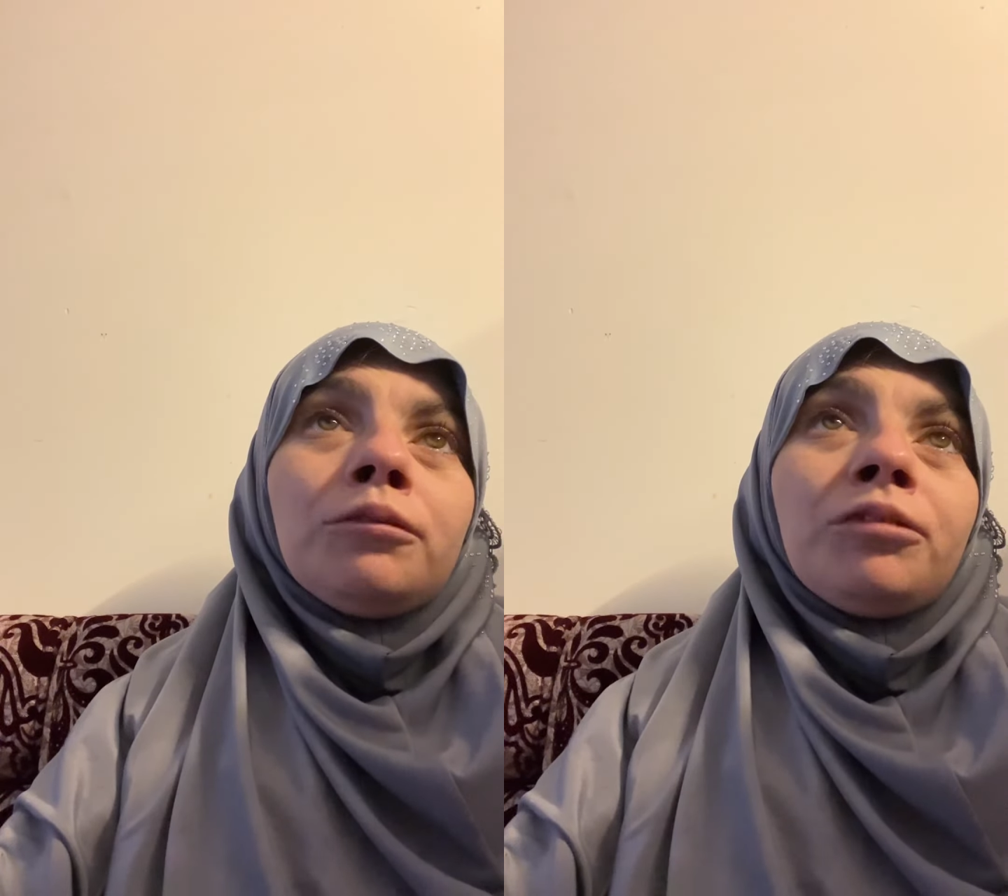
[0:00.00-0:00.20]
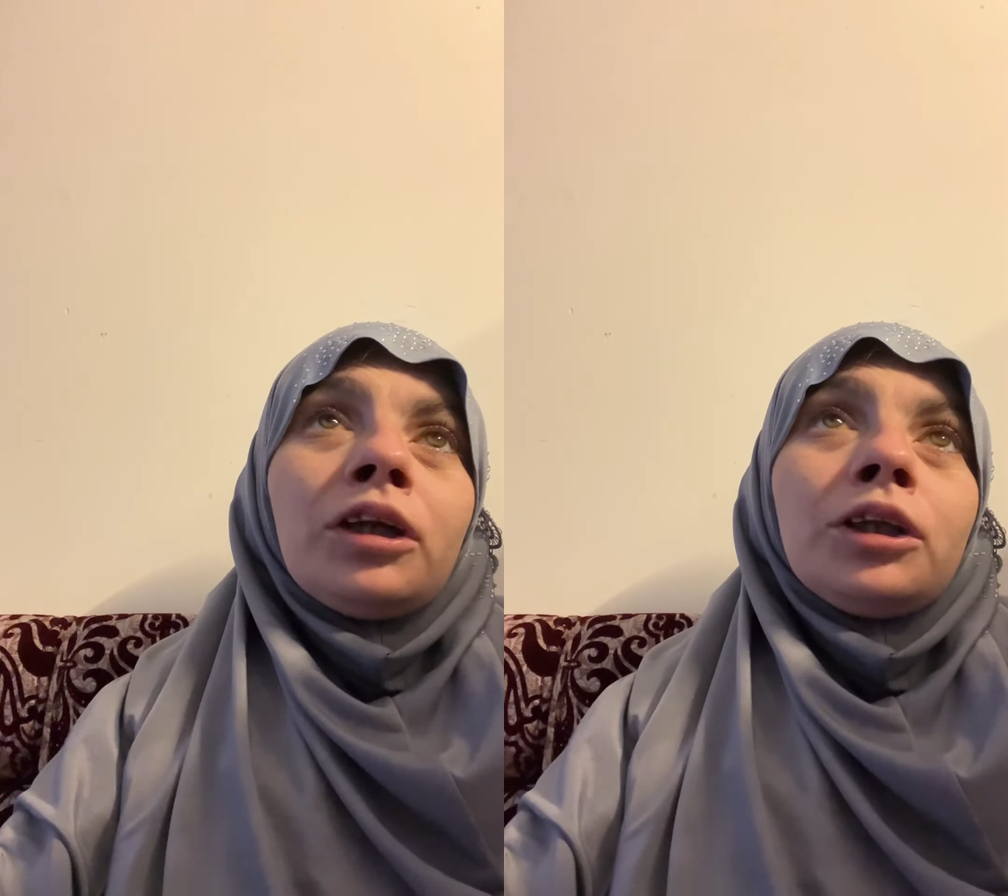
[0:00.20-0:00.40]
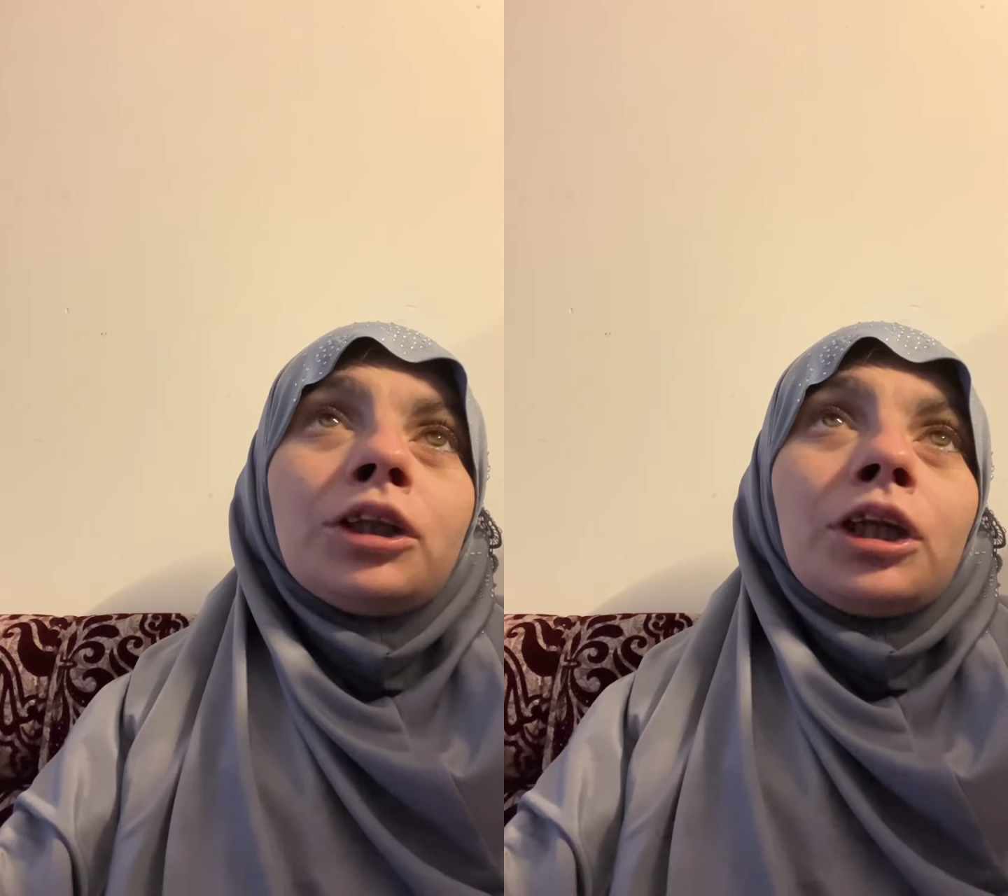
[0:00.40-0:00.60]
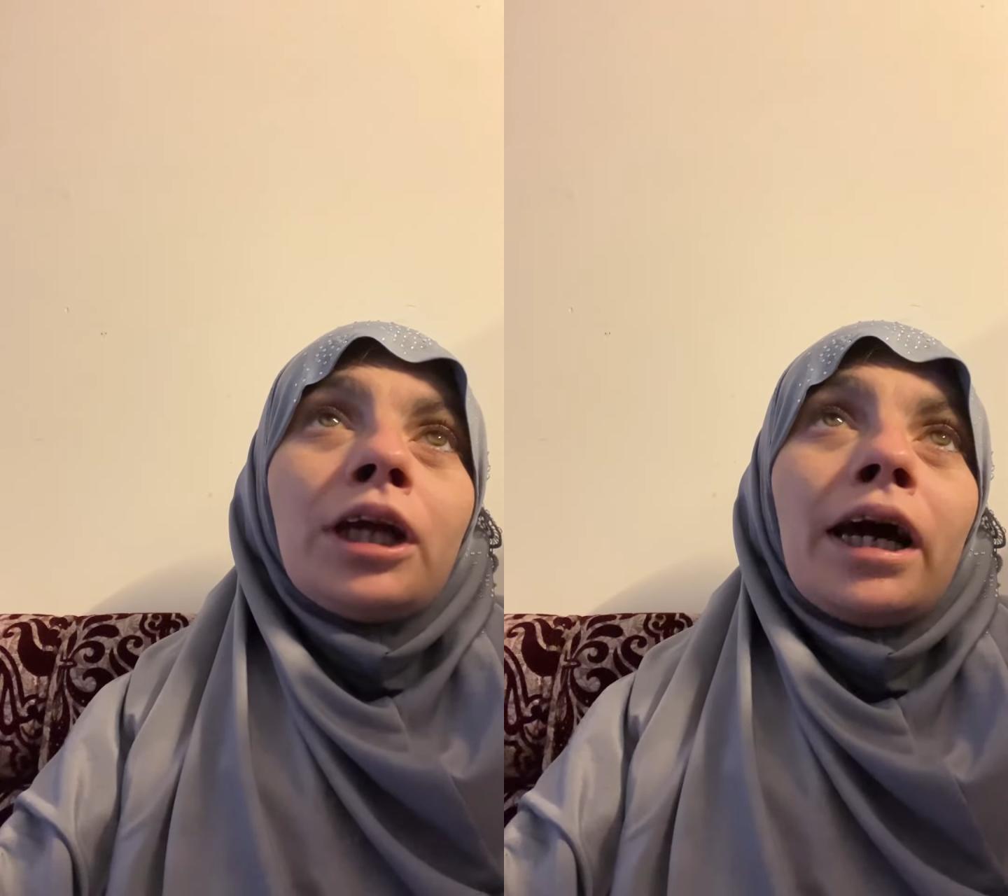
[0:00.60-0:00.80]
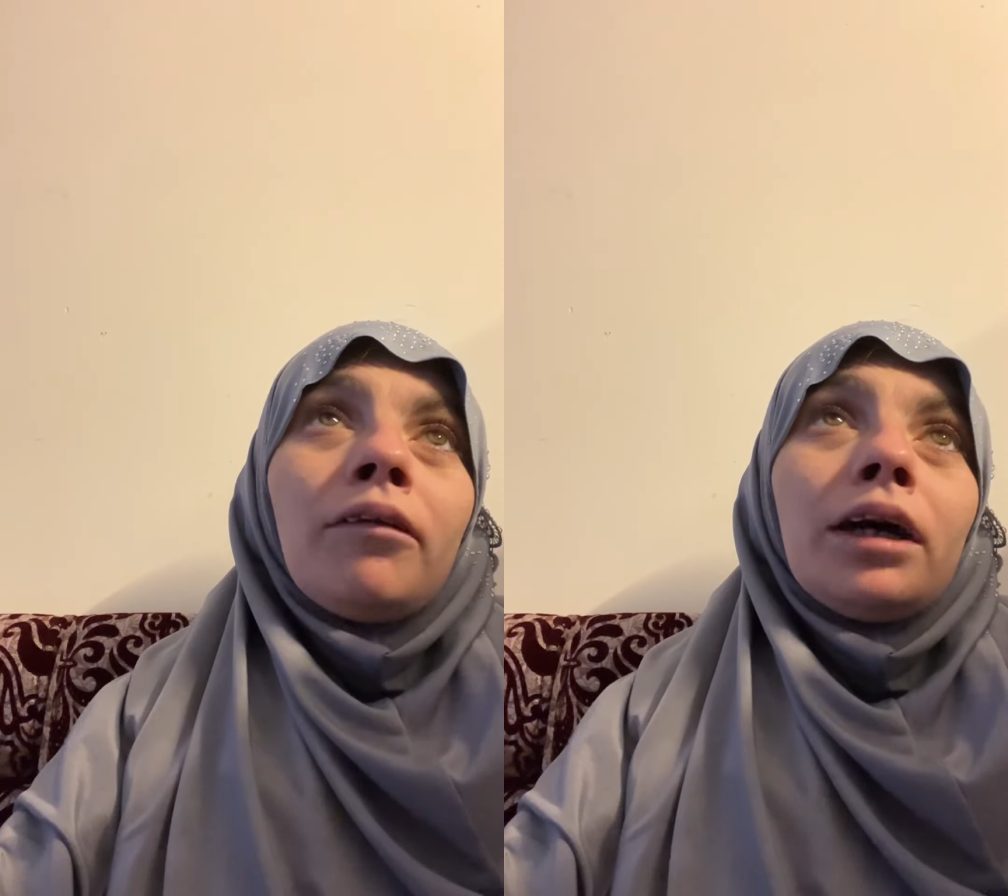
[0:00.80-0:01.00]
things and
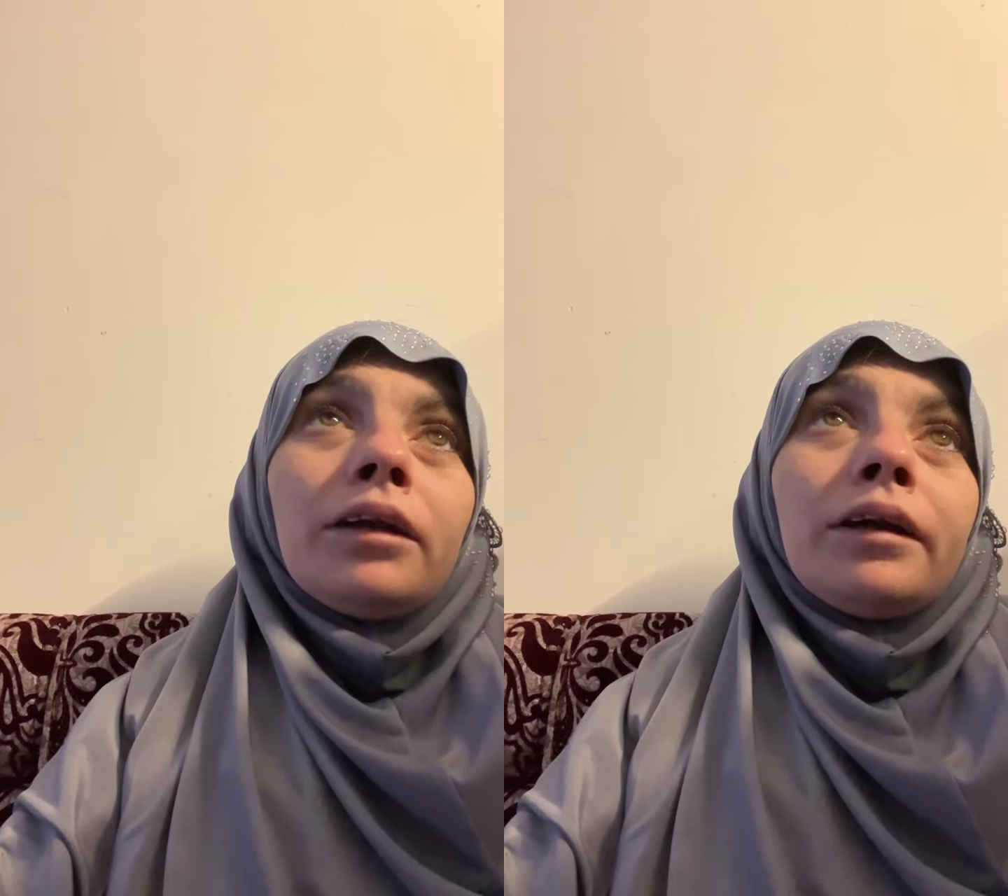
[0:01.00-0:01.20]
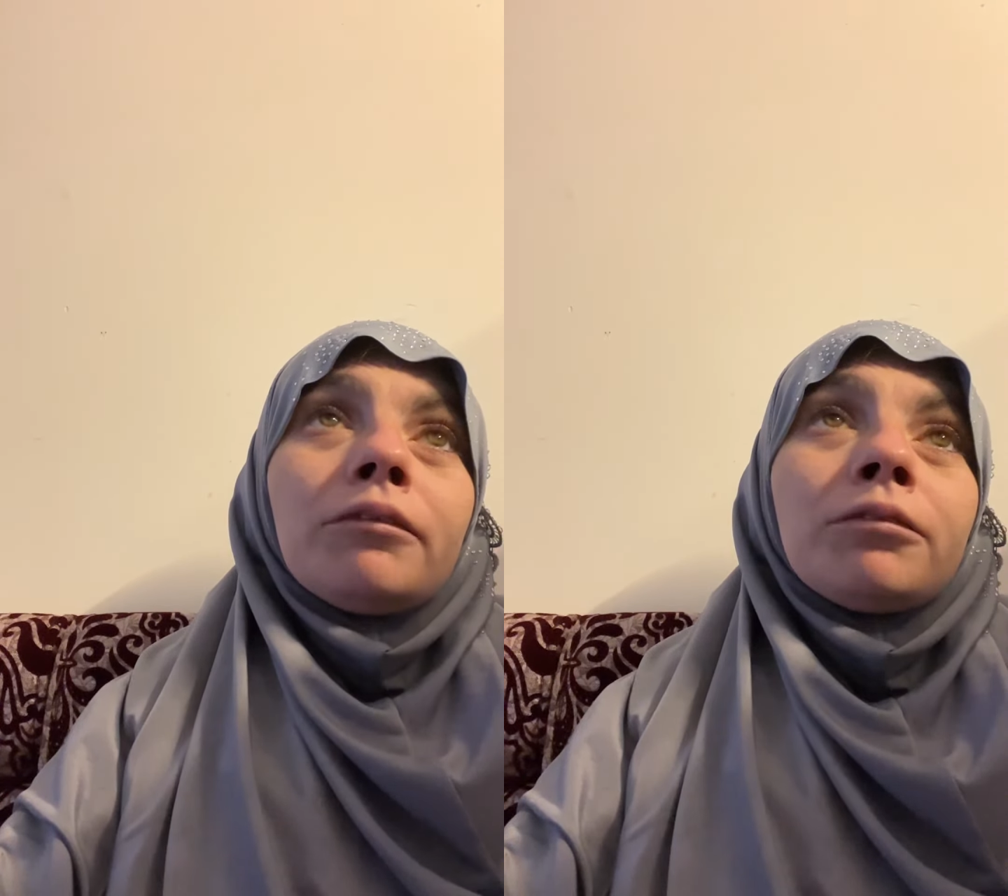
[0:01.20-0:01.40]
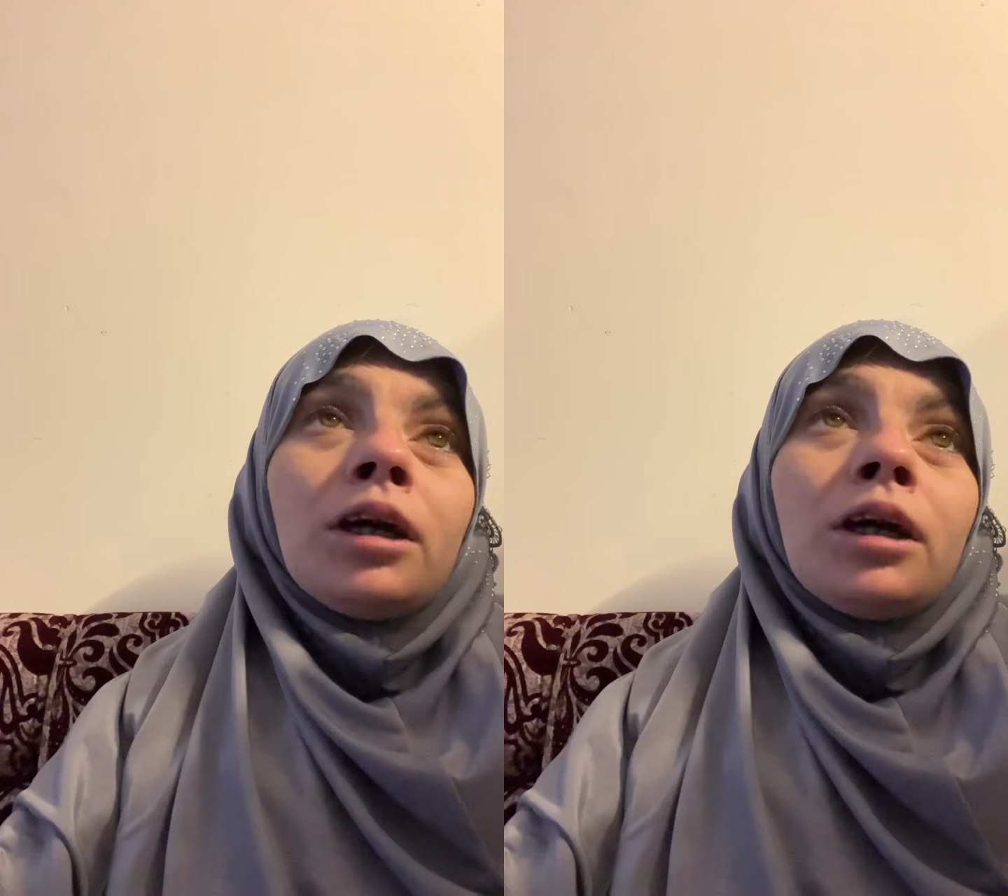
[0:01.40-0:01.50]
how I live.